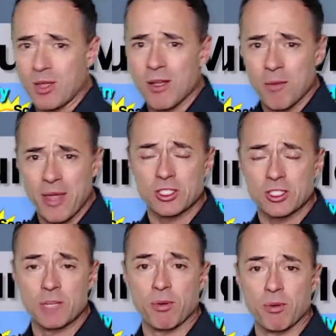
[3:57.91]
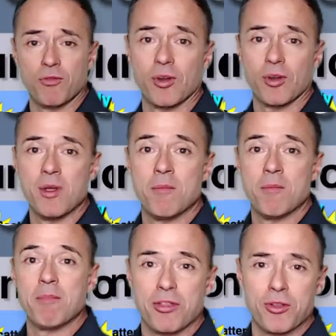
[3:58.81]
Um, that is typical for
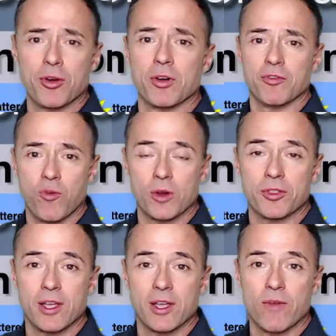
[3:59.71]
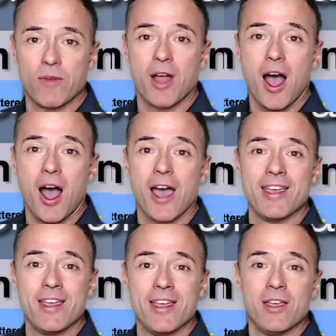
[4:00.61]
May 3rd or 4th. Again, the record high
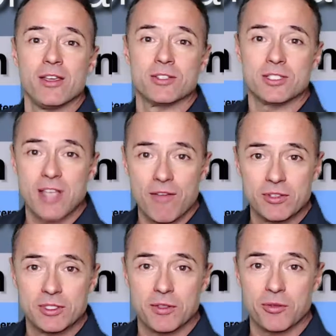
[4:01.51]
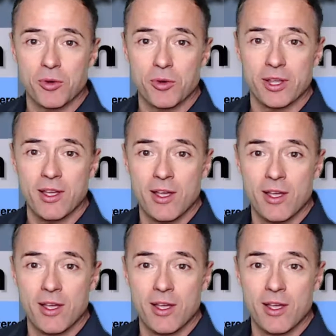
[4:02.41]
is 73.